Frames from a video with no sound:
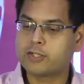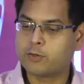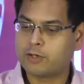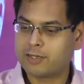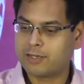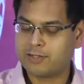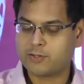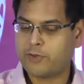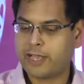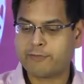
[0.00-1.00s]
control.
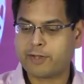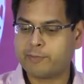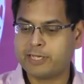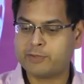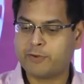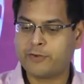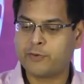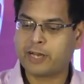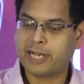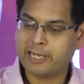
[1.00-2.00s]
So we have companies where we
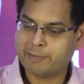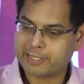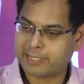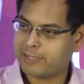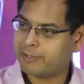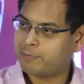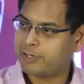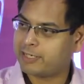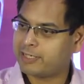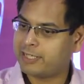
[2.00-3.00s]
own 90%,
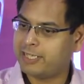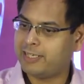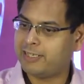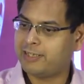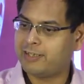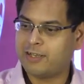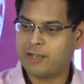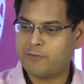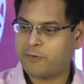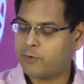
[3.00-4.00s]
but the
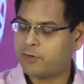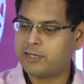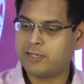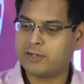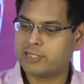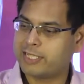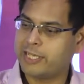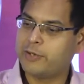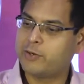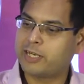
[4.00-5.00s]
founder or
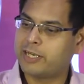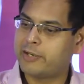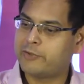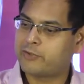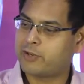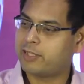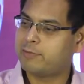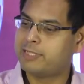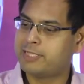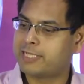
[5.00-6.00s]
CEO continues to run
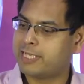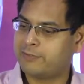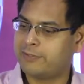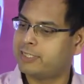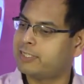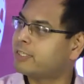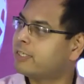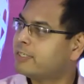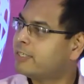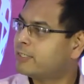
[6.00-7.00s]
the business as if it's
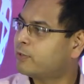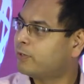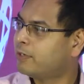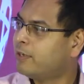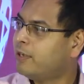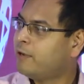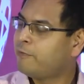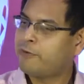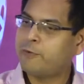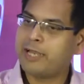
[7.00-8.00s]
his own.
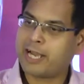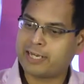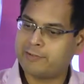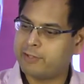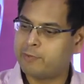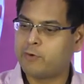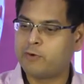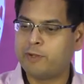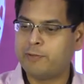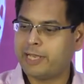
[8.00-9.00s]
We will be active at the
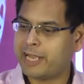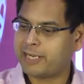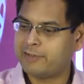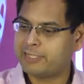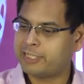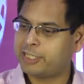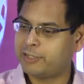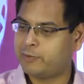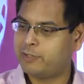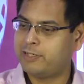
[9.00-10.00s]
board, we'll be active as a
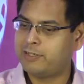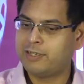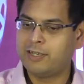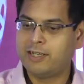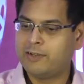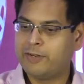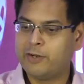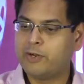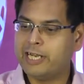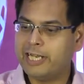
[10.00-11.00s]
shareholder. We
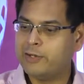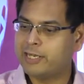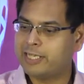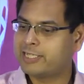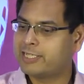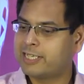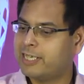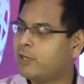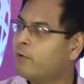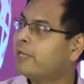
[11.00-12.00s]
don't need to
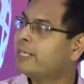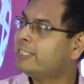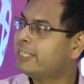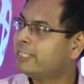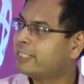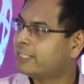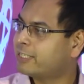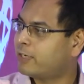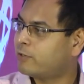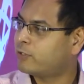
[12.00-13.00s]
necessarily go in and change
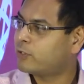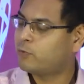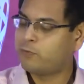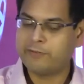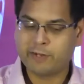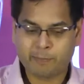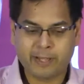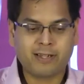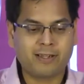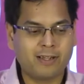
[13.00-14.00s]
things around. So we will
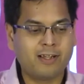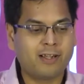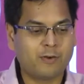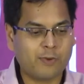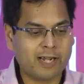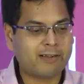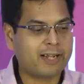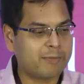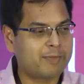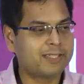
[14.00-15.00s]
pick a
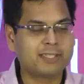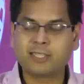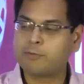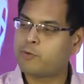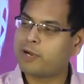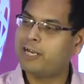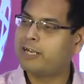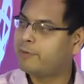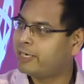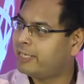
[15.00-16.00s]
well-running business and provide
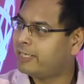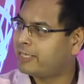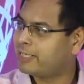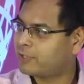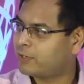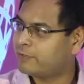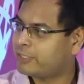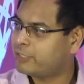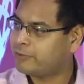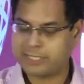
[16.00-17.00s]
liquidity in that sort of a
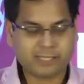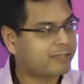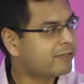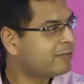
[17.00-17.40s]
situation.